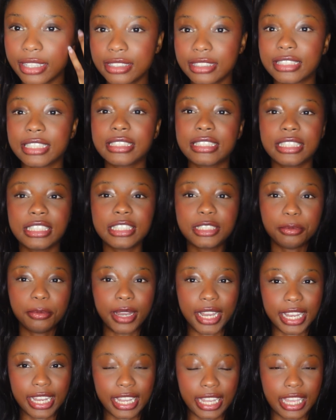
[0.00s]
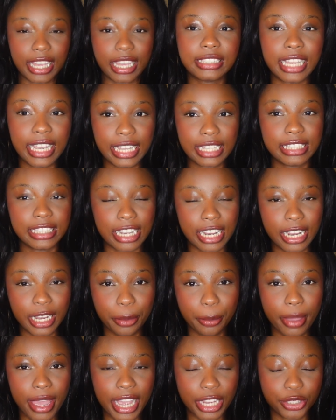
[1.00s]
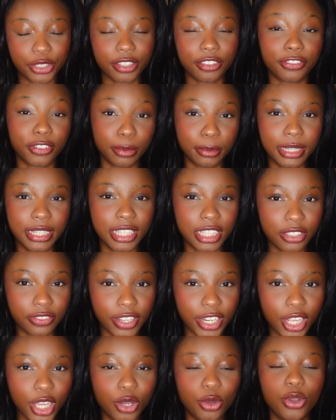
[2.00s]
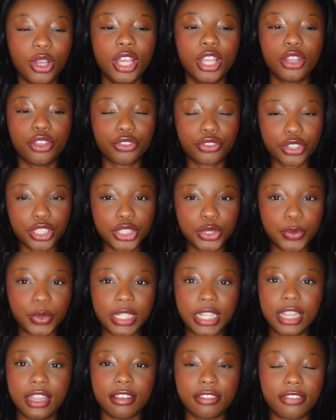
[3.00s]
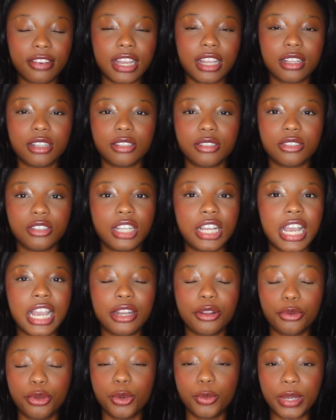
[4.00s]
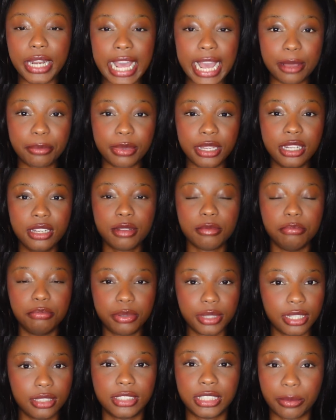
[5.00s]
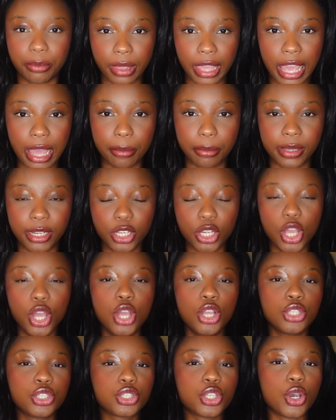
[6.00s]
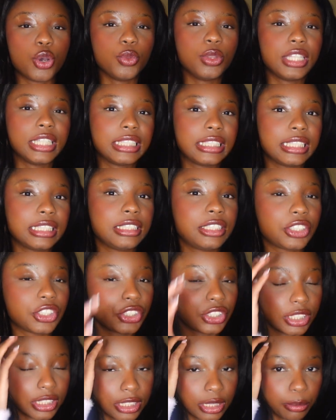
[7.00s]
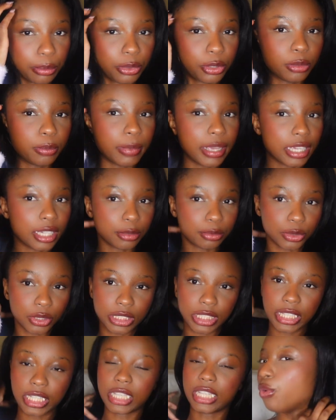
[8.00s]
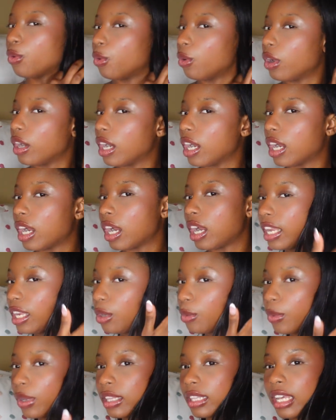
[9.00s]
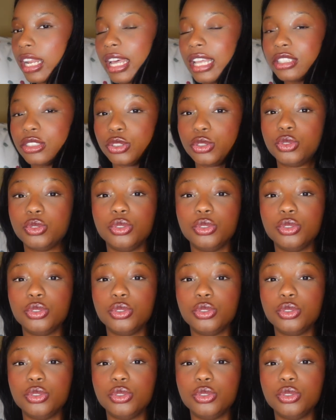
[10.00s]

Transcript: this is my second time actually filming this video. The first one, the file, I don't know what happened, but something happened. So this is just a simple makeup routine for anyone that has